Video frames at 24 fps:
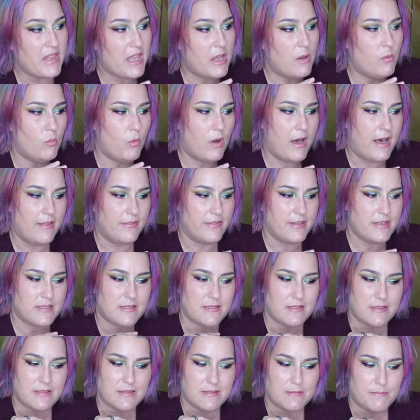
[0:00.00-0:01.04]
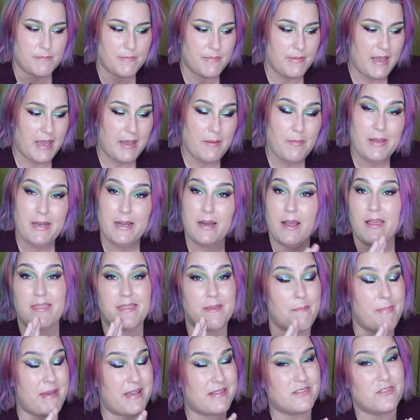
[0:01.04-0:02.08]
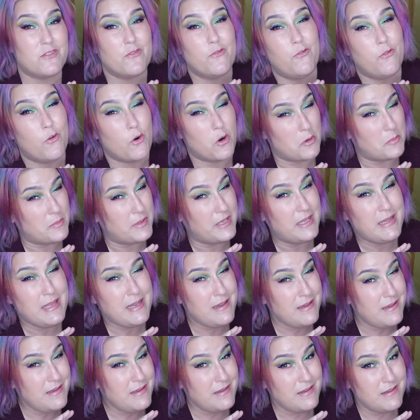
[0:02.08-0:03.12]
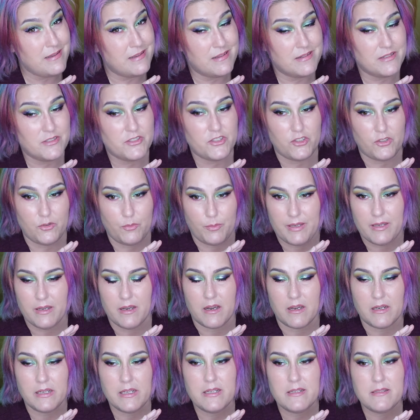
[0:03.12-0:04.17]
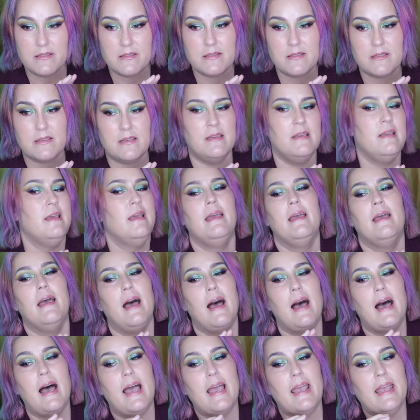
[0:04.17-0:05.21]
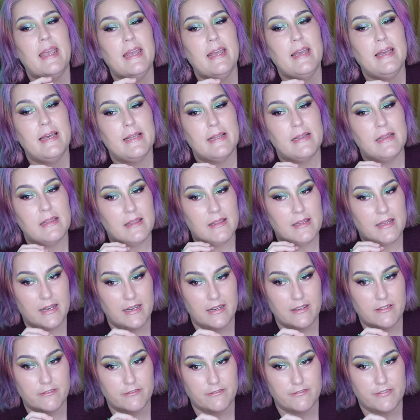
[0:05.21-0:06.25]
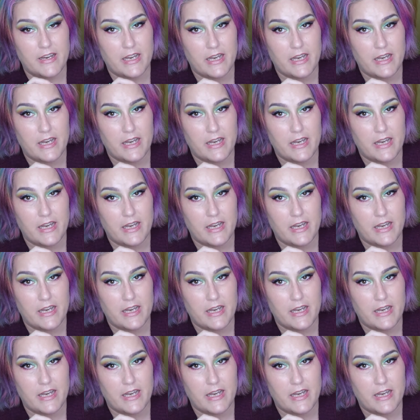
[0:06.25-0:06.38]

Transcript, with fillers: And while this is maybe not the best formula, to be honest, I love